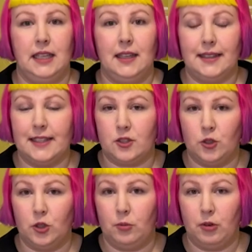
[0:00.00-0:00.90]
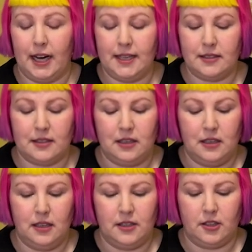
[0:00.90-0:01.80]
Let's talk price.
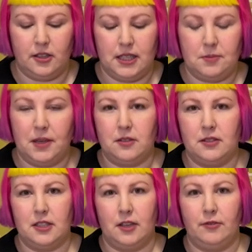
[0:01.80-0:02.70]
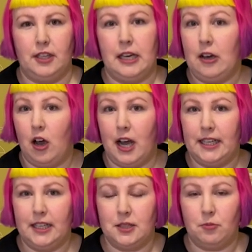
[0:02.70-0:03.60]
So these puzzles are definitely a
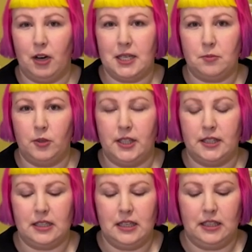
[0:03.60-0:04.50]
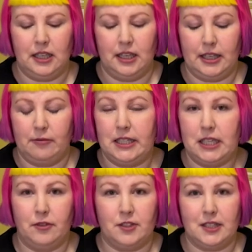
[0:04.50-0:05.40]
high-end price point. They
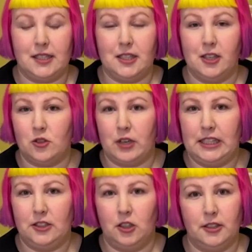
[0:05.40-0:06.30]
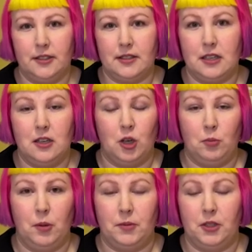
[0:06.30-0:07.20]
retail for $60 Australian. I'll
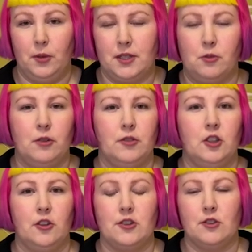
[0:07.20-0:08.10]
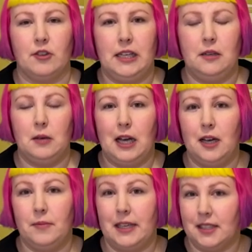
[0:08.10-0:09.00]
pop the US equivalent on the screen.
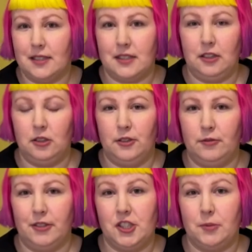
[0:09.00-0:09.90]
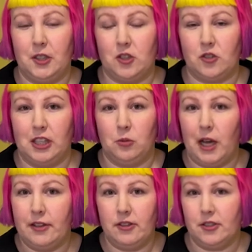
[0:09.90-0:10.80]
That does include free shipping
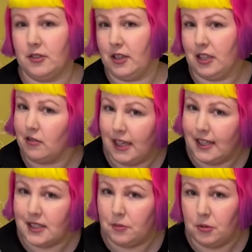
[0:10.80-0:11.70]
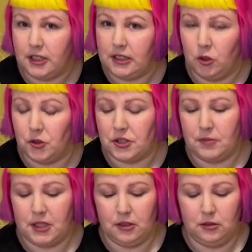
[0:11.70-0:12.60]
Australia-wide though, so I think that's a pretty awesome
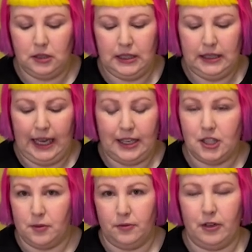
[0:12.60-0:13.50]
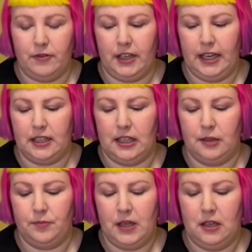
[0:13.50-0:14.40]
deal. And just before I forget,
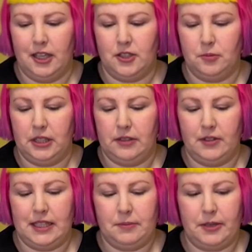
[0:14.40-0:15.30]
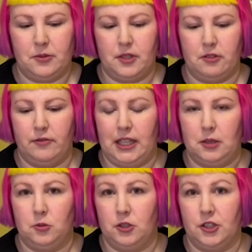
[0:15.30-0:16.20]
I do believe these puzzles are
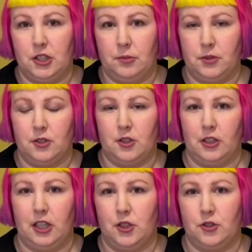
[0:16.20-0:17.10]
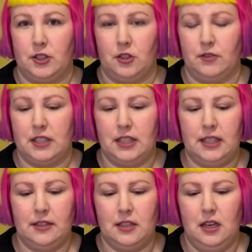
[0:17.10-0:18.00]
available to ship to certain countries
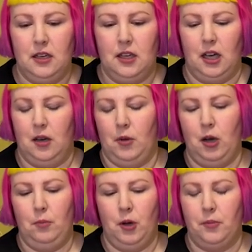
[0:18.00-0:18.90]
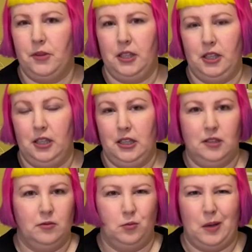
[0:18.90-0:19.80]
overseas. I'll pop the
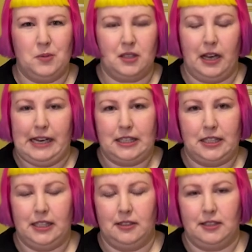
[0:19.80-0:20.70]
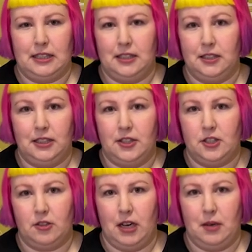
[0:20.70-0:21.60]
website and
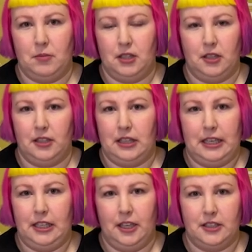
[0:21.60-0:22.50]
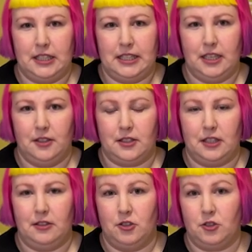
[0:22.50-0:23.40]
Instagram and any other details
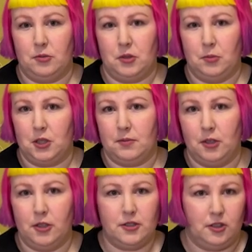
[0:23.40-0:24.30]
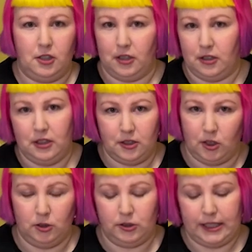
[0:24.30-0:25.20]
in the description box below, so you can go
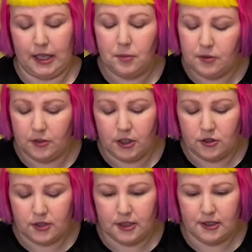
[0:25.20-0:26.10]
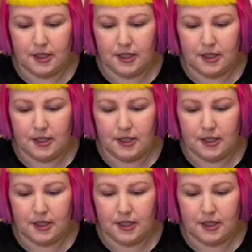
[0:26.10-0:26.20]
look that up if you're interested.